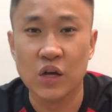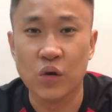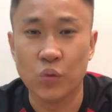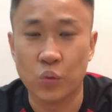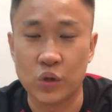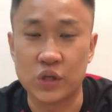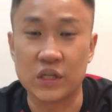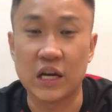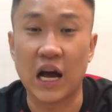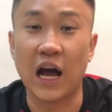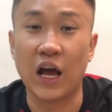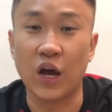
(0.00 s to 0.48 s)

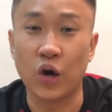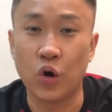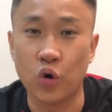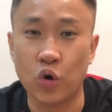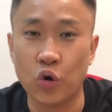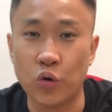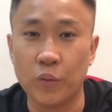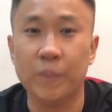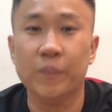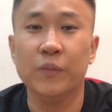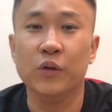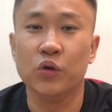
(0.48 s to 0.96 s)
which I
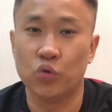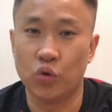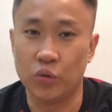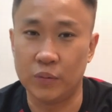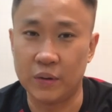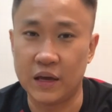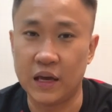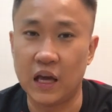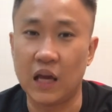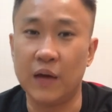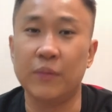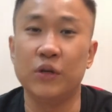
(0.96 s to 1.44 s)
hope will
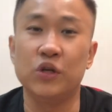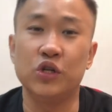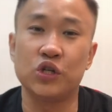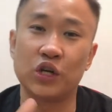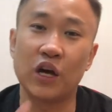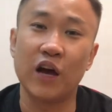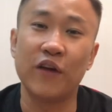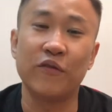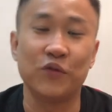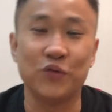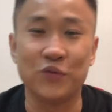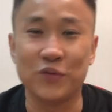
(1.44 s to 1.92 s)
be able to
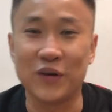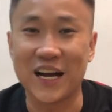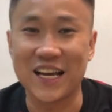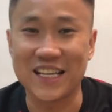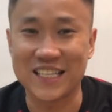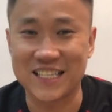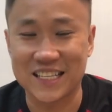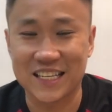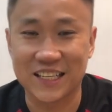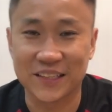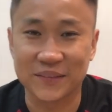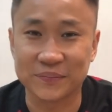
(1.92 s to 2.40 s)
share with you
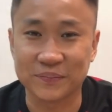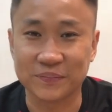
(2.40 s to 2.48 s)
guys.